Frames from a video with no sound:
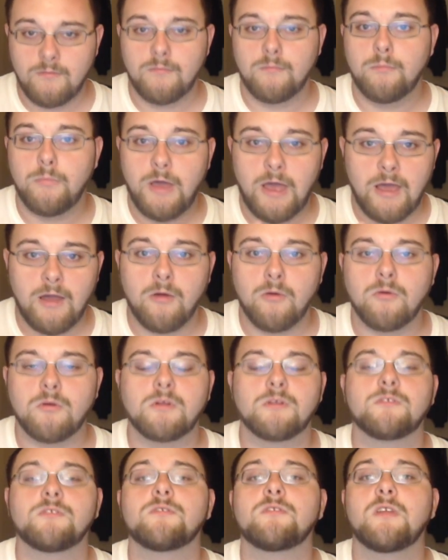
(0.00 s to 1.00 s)
power
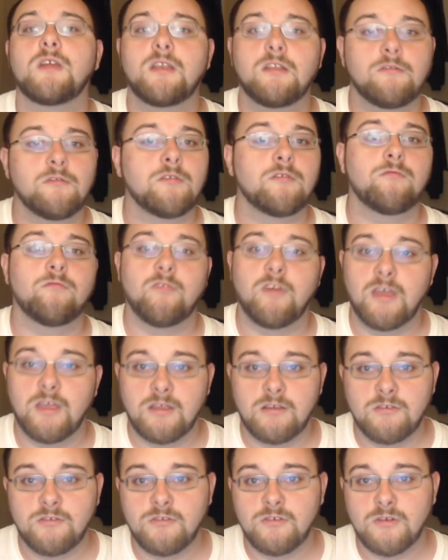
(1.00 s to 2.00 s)
instead of
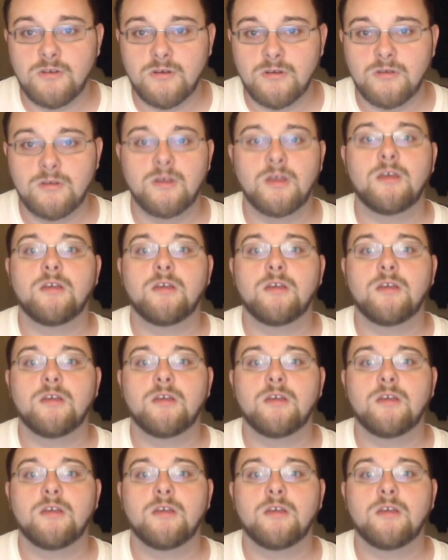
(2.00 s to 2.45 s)
invasion,